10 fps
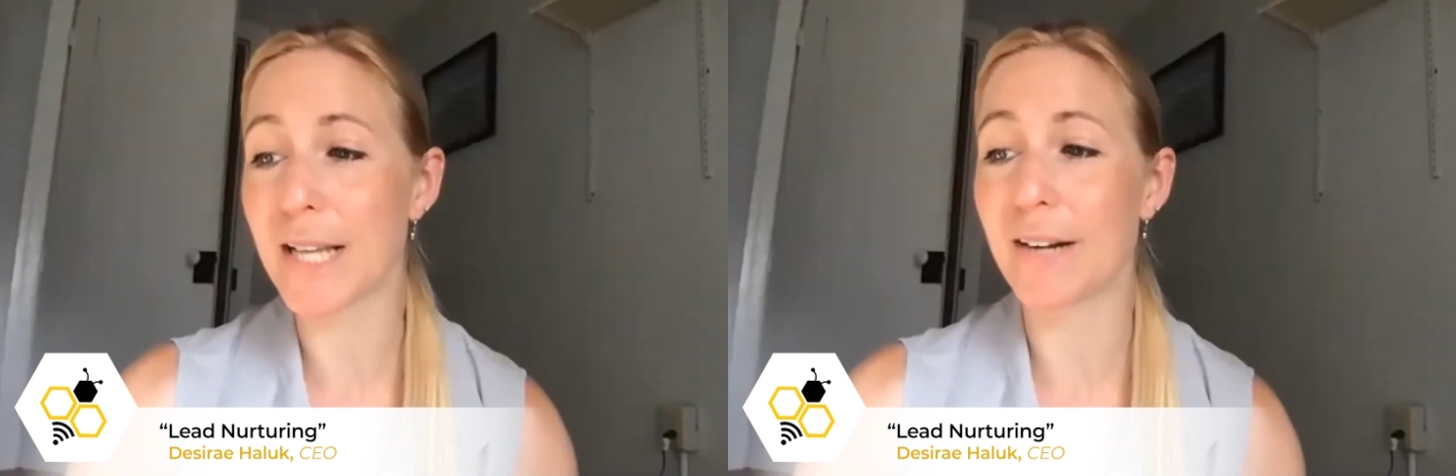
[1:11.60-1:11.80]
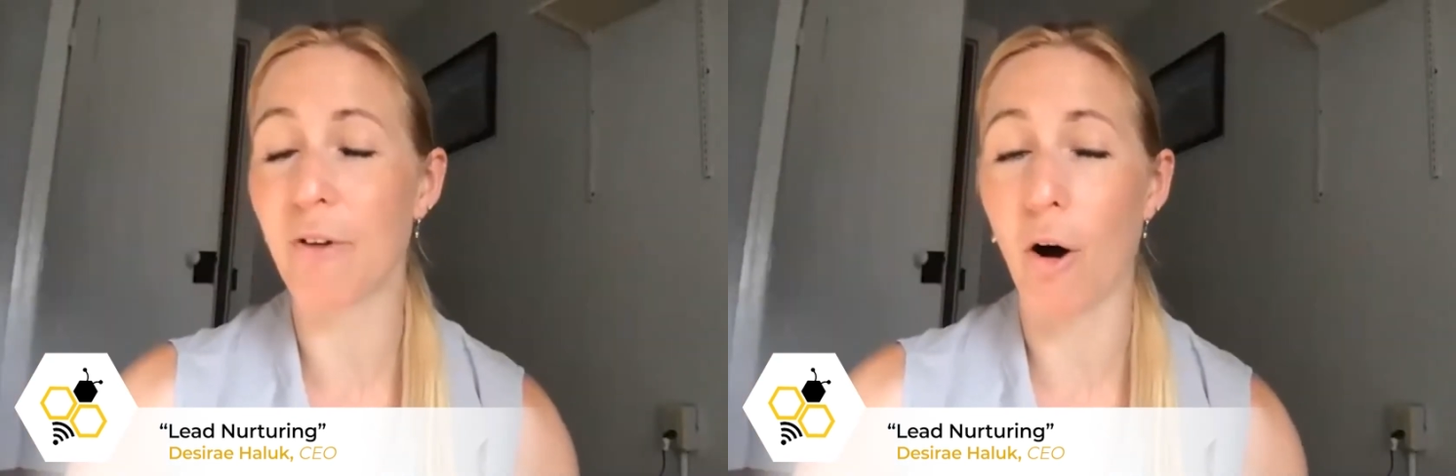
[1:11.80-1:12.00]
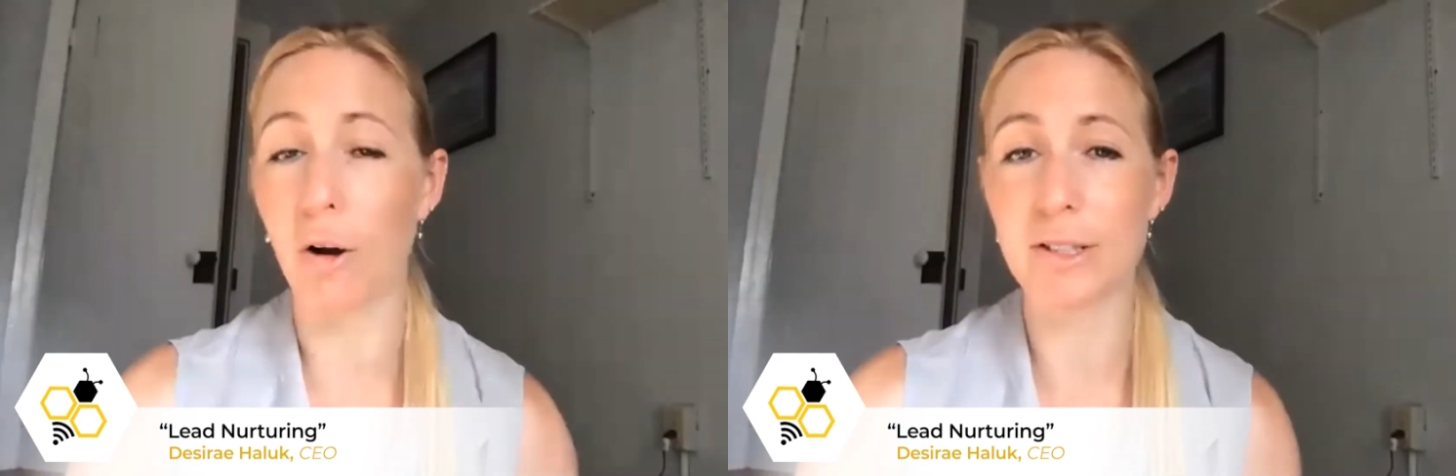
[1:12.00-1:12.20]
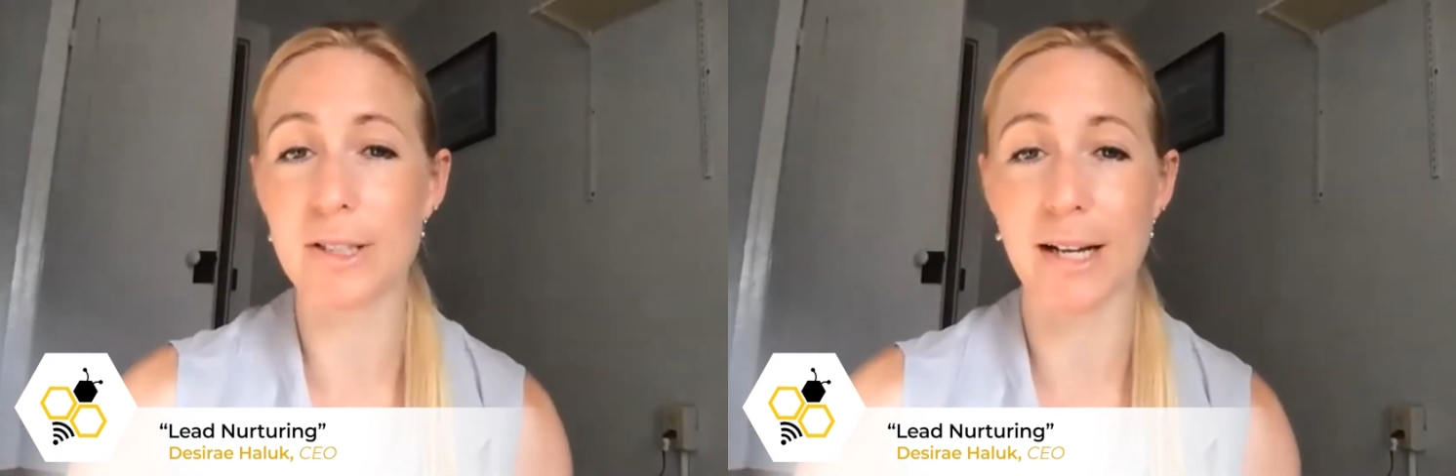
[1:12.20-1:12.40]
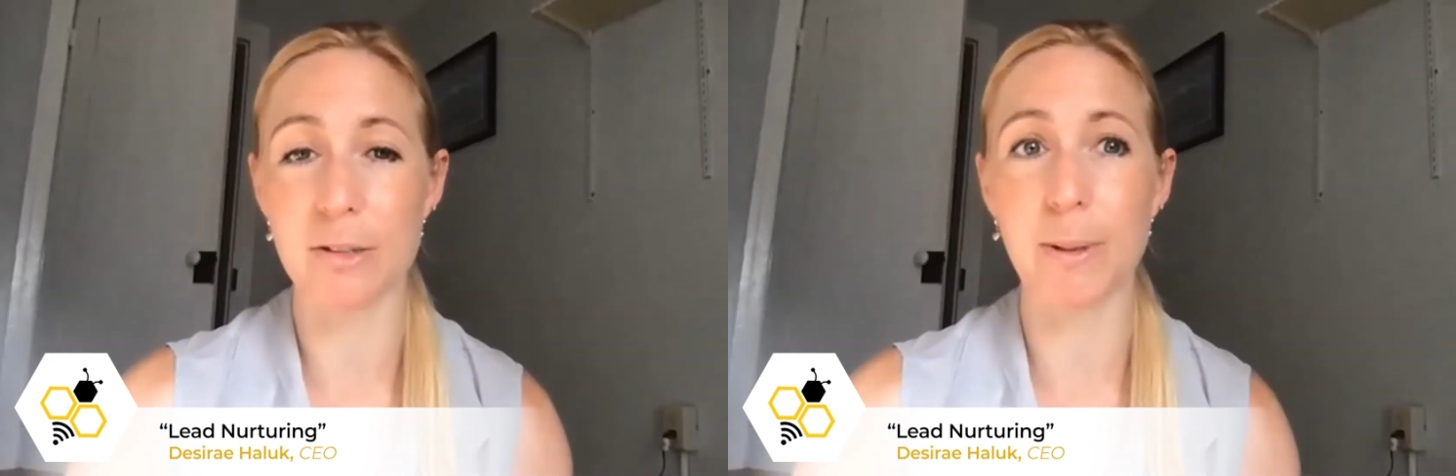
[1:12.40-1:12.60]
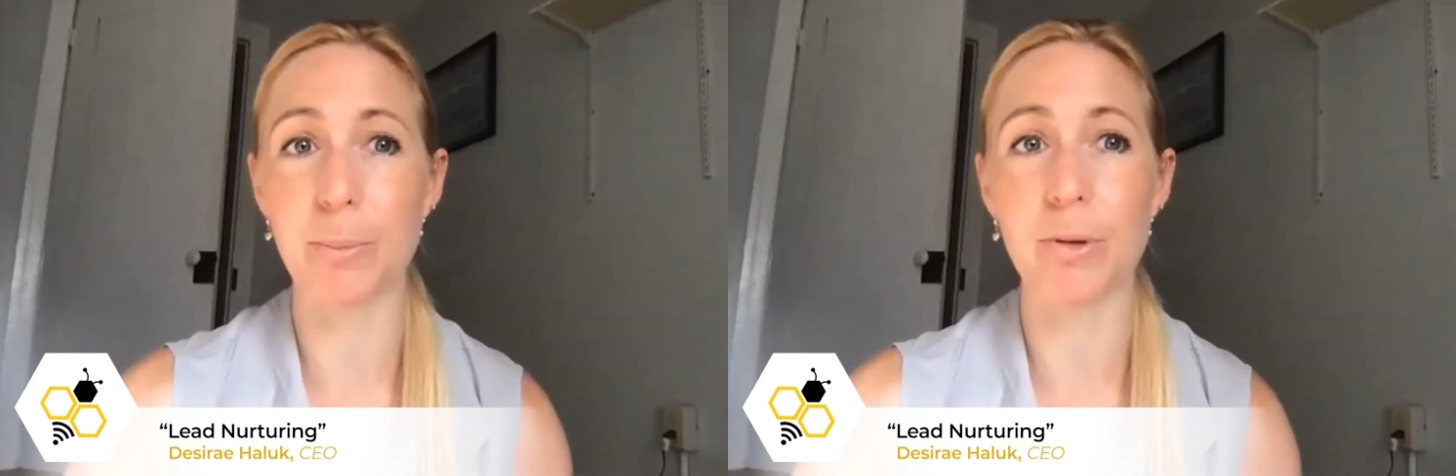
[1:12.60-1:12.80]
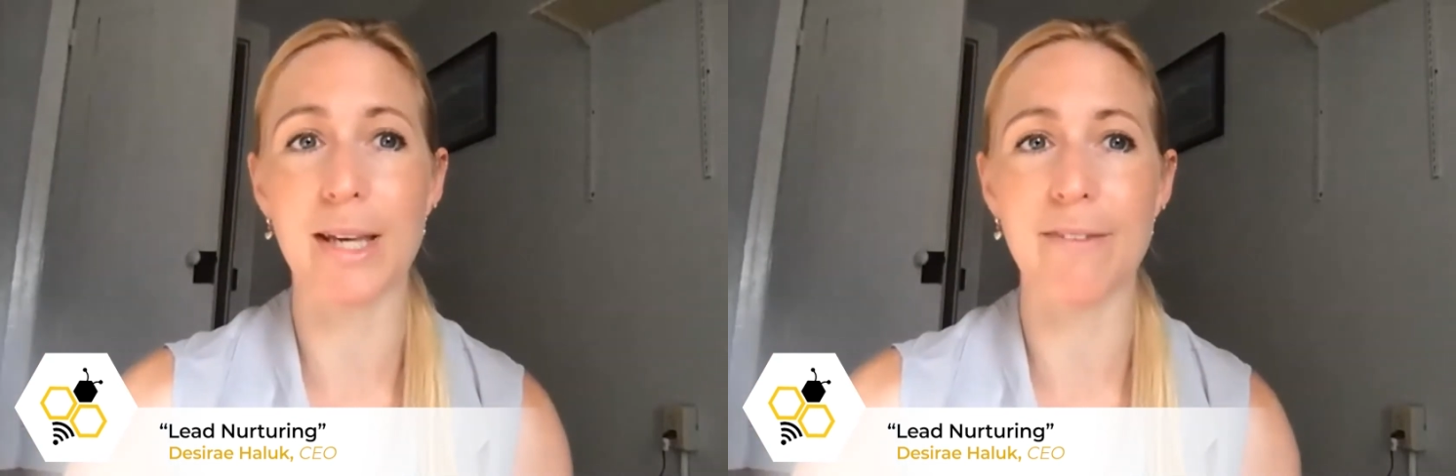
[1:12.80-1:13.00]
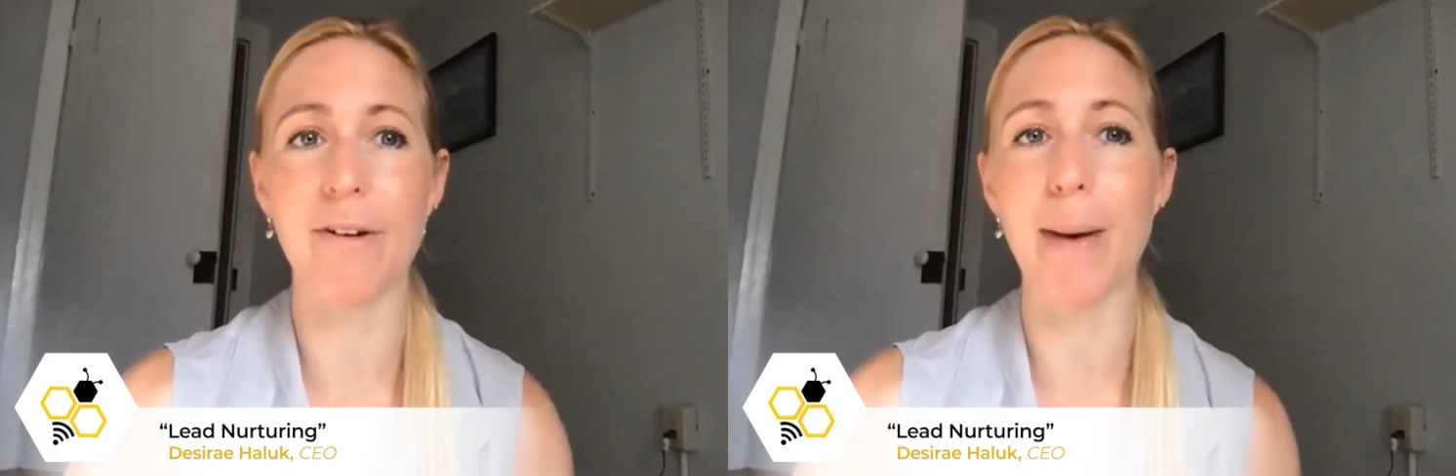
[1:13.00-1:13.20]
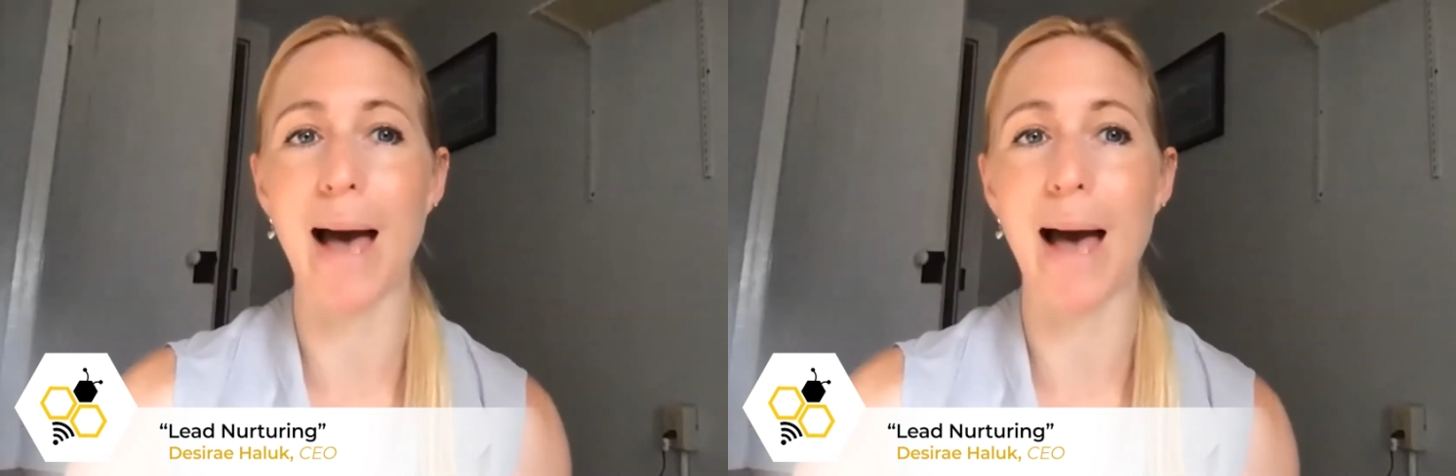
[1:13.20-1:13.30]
of all salespeople give up